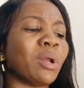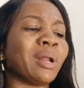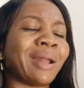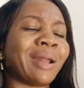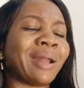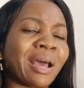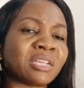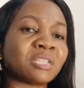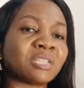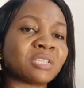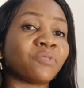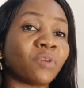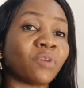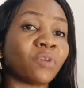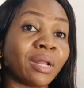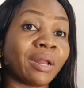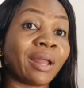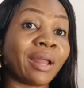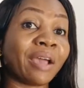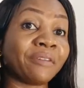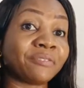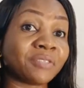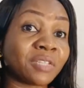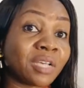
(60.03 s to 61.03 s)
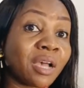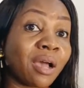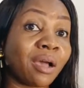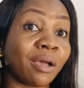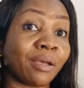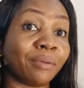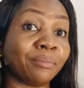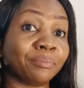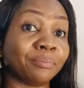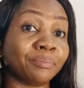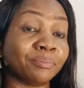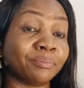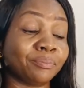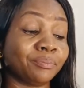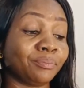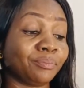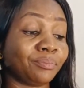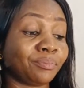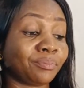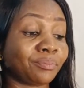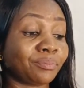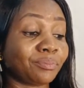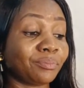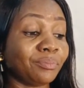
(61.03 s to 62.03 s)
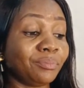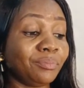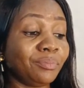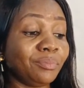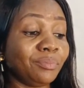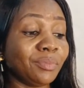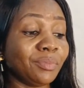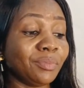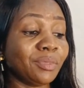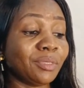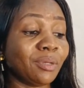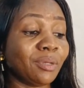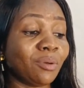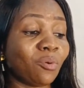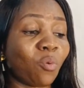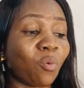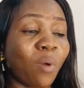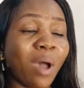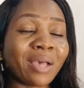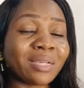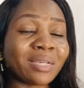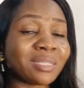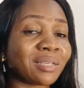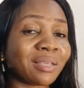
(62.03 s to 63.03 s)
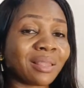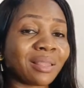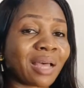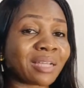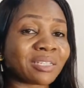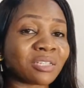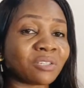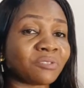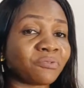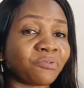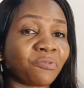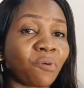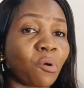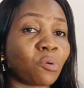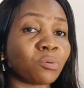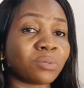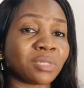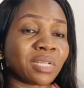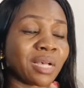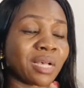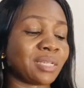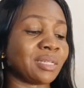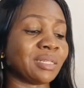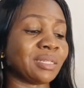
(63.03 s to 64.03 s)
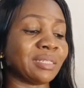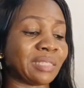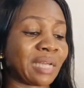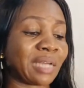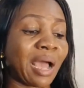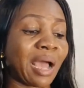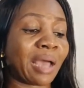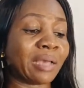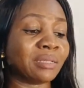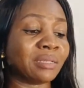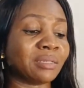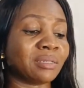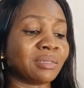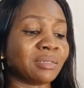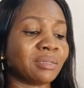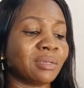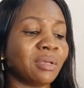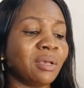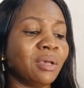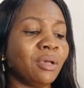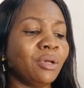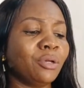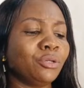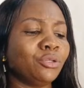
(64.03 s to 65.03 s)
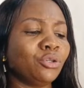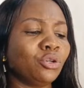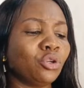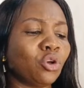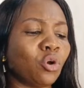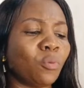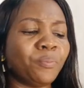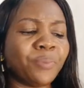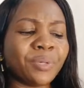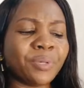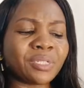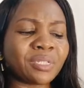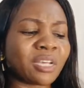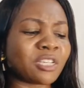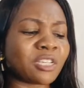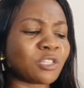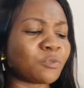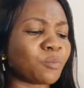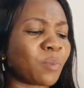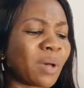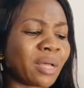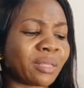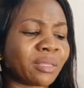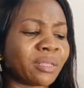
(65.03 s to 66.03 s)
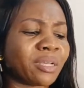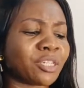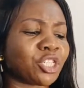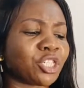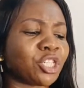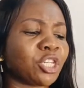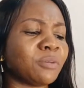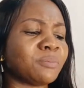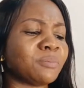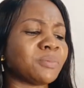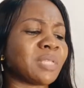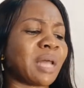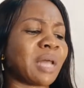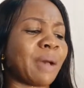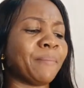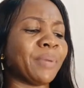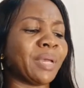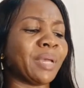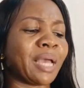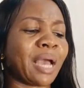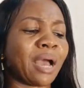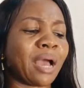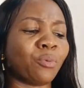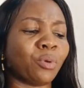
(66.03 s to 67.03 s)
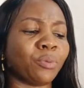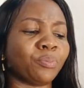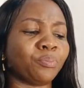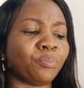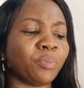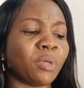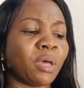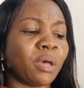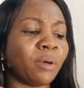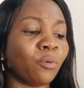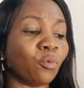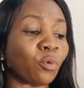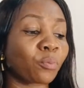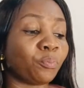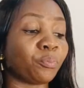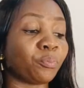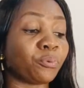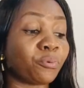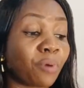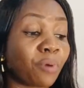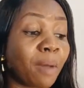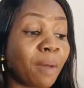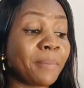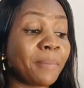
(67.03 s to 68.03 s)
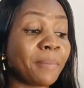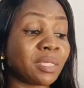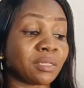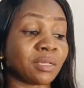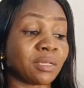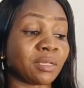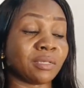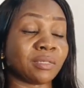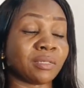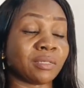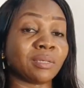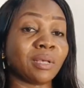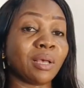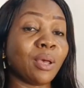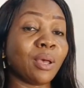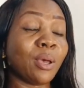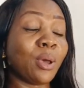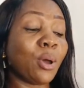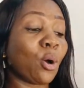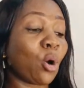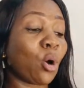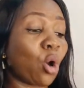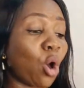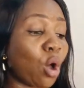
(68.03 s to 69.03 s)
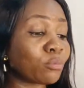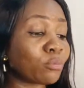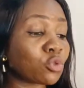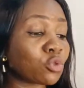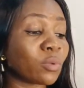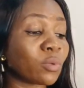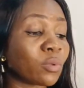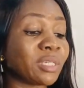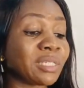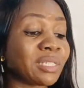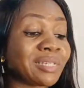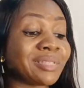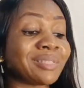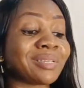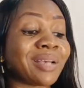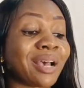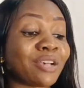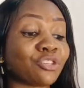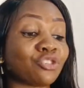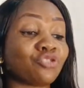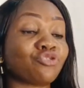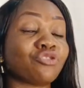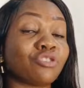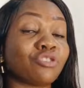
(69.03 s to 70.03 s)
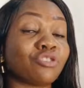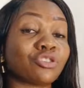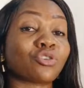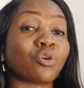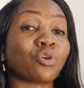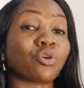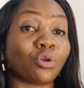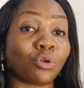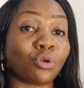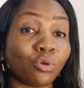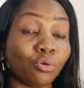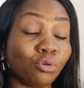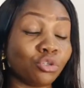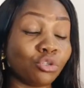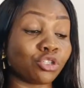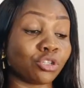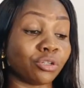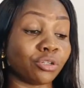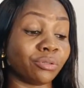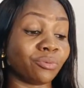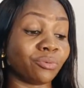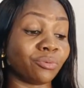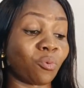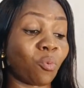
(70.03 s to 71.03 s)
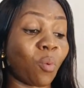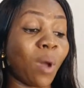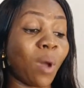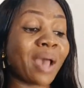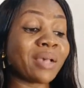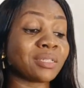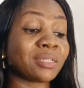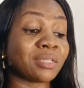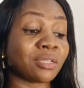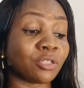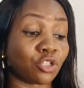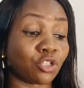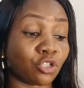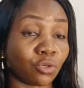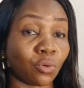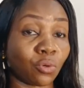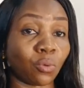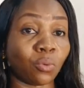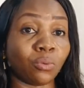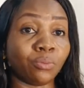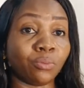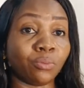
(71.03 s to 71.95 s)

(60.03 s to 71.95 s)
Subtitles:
last for a lifetime. Why is it that it falters and dies? Business partnerships that began with promises come to a disastrous conclusion. Why is it so?